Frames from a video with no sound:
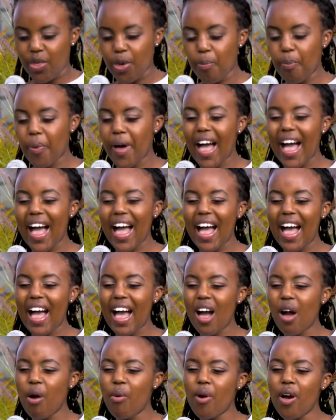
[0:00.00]
the
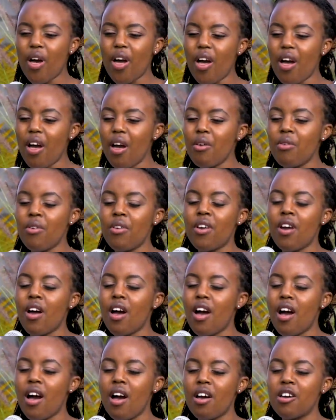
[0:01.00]
power
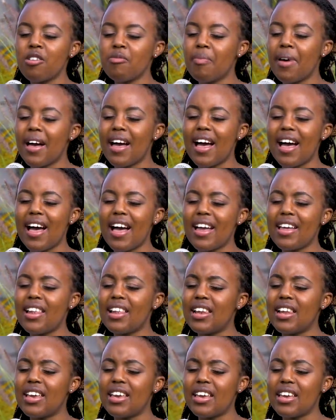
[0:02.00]
on my
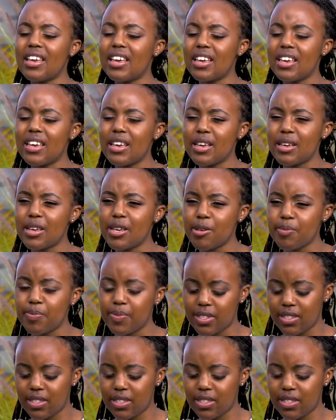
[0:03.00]
lips.